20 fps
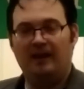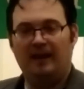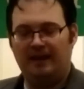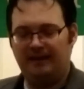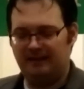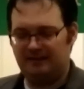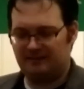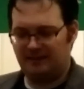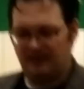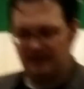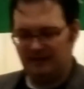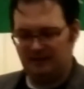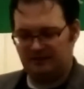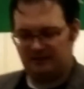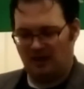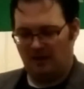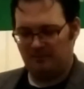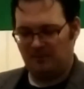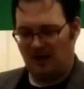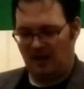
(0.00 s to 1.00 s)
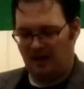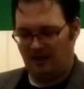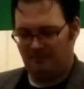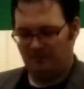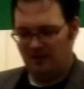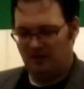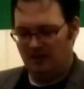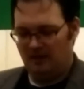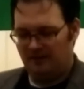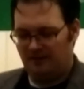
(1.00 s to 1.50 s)
In a city
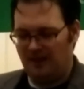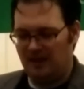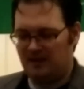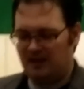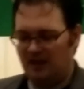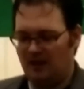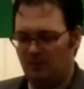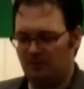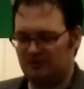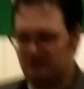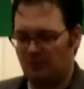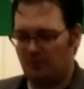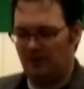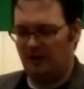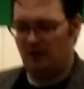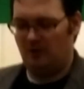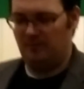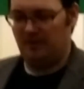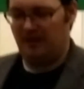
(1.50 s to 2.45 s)
sometime, thinking it was the real